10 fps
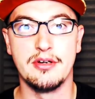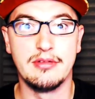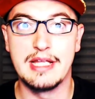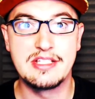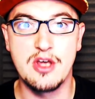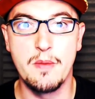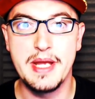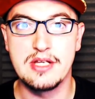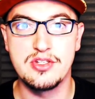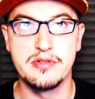your Let's Go
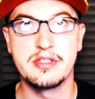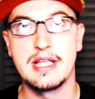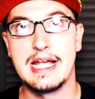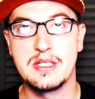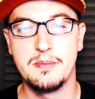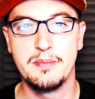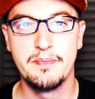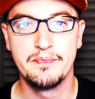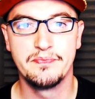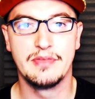Pikachu slash
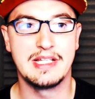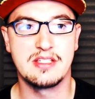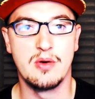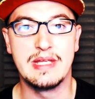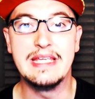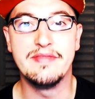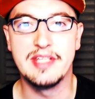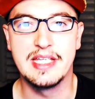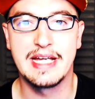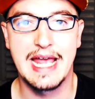Let's Go
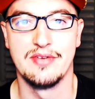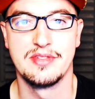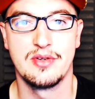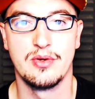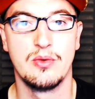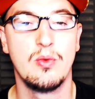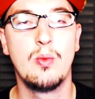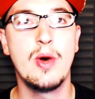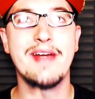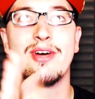Eevee accounts, or
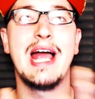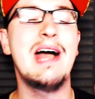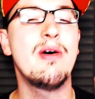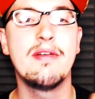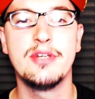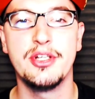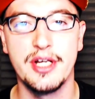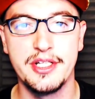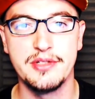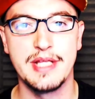whatever, however you're
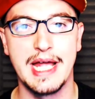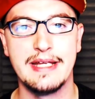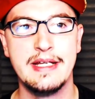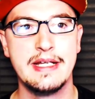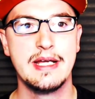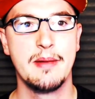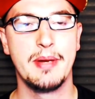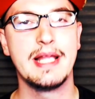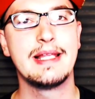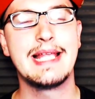gonna do that.
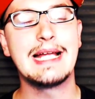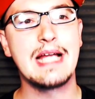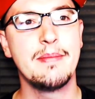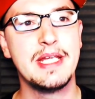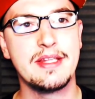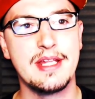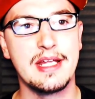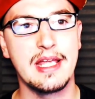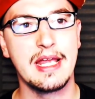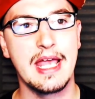But that got me to
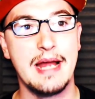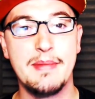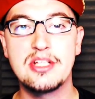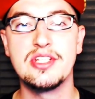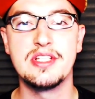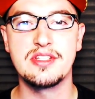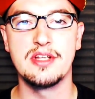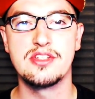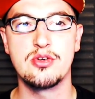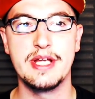thinking, and I mentioned this
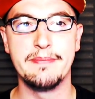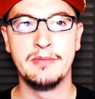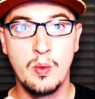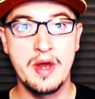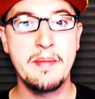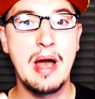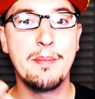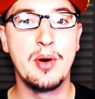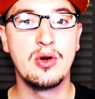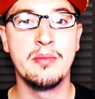on stream, what
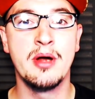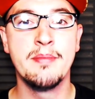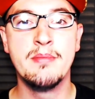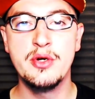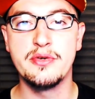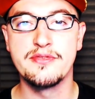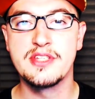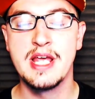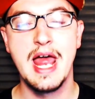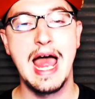about Pokemon
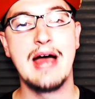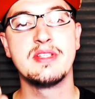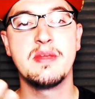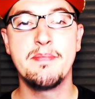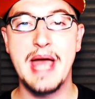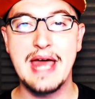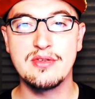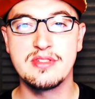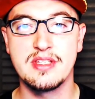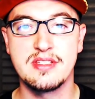moves? How is the
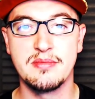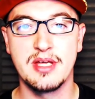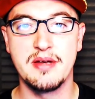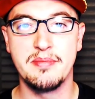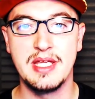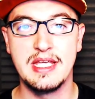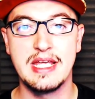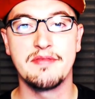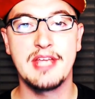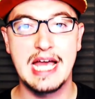battle system gonna be
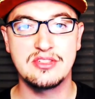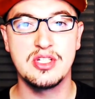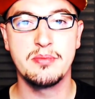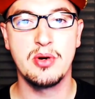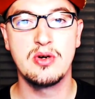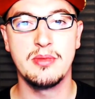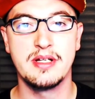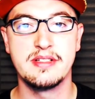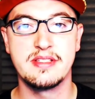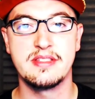if catching
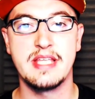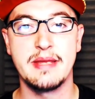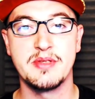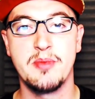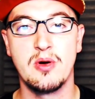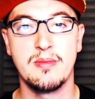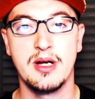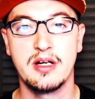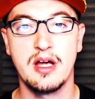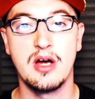Pokemon is the same as
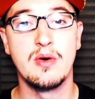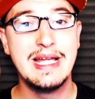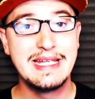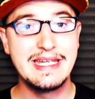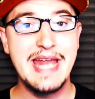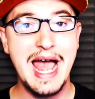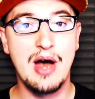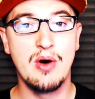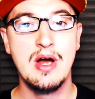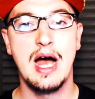Pokemon Go? Now,